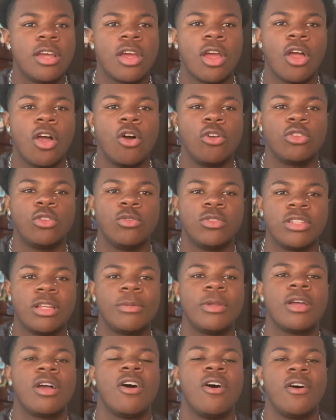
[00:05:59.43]
go through
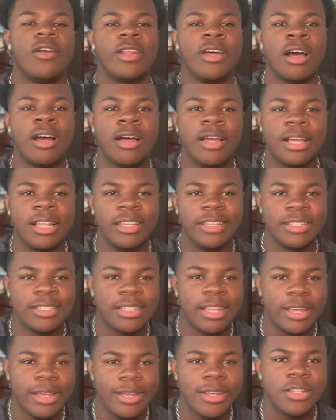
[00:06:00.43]
something called the ugly
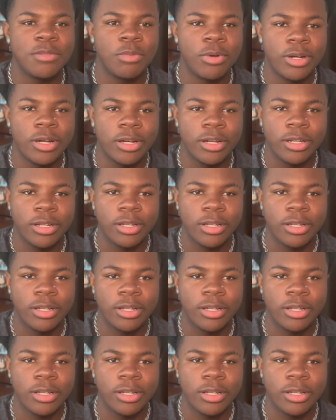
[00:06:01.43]
stage, bro.